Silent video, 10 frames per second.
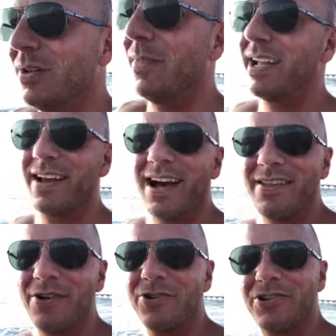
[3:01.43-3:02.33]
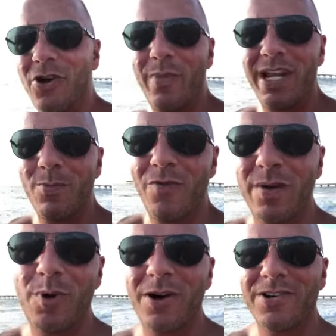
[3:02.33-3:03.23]
but my God, there's so many
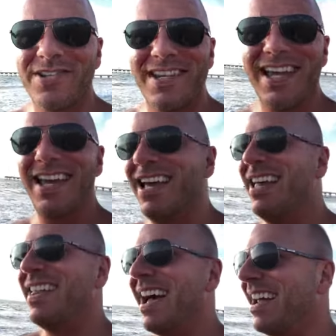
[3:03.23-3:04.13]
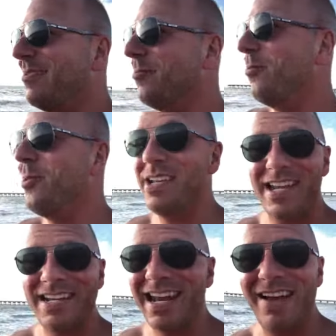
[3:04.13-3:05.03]
moving parts that we
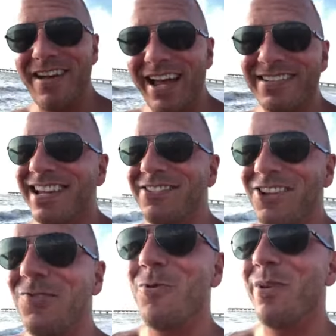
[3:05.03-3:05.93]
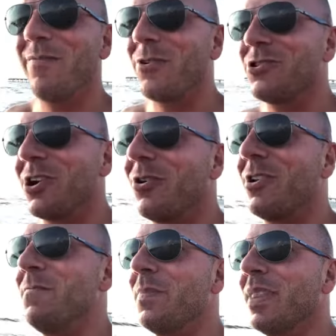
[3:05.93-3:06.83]
didn't have access to when we first started.
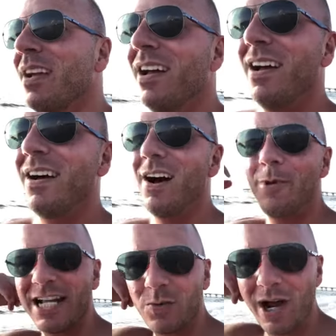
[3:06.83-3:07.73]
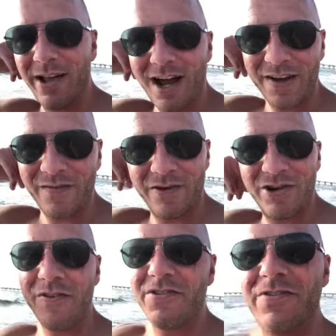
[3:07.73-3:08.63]
Um, that's why a lot of you, you know,
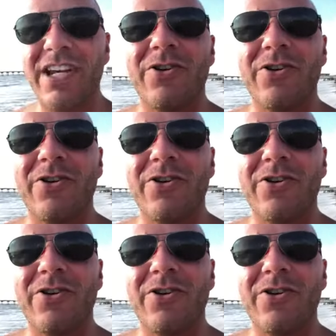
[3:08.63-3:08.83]
you've seen